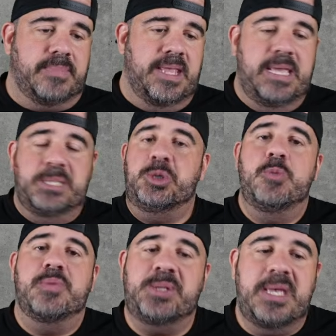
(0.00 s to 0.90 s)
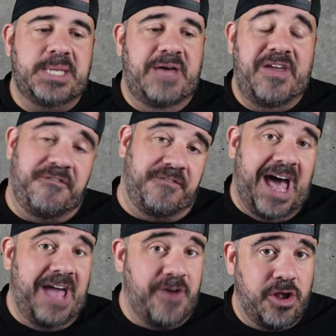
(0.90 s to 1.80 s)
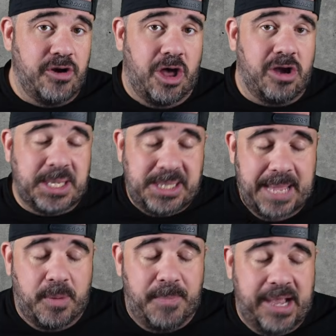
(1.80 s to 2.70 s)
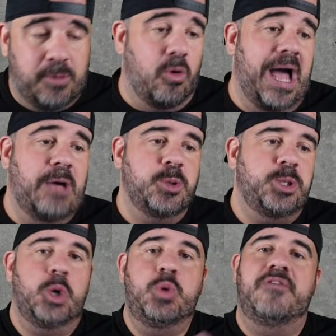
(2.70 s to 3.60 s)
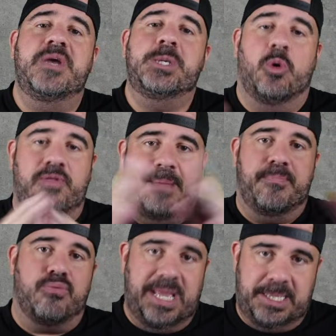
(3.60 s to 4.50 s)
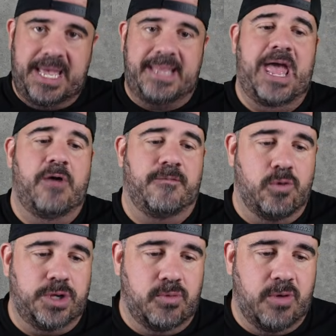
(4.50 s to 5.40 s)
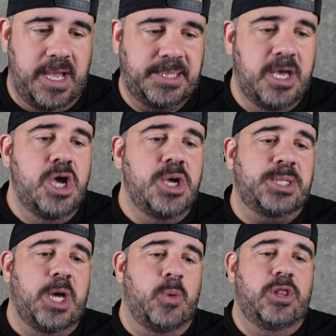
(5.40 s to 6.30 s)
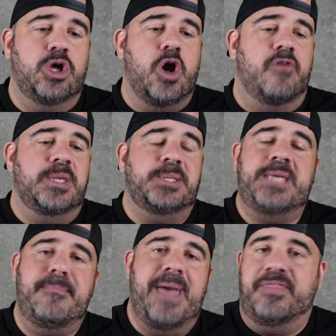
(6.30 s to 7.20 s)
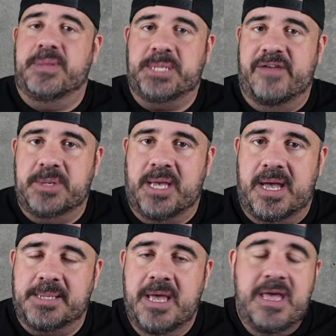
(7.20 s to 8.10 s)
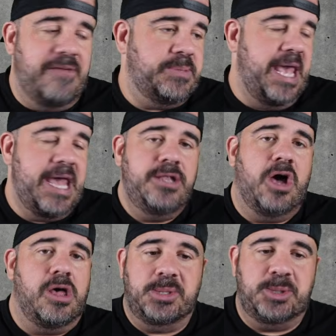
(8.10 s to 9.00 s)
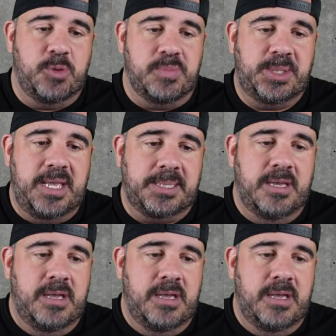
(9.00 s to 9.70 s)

is 2% of a $500 example bankroll. I will show you a visual that breaks that down for you, right? So we look over the same math as every size. If $10 is 2%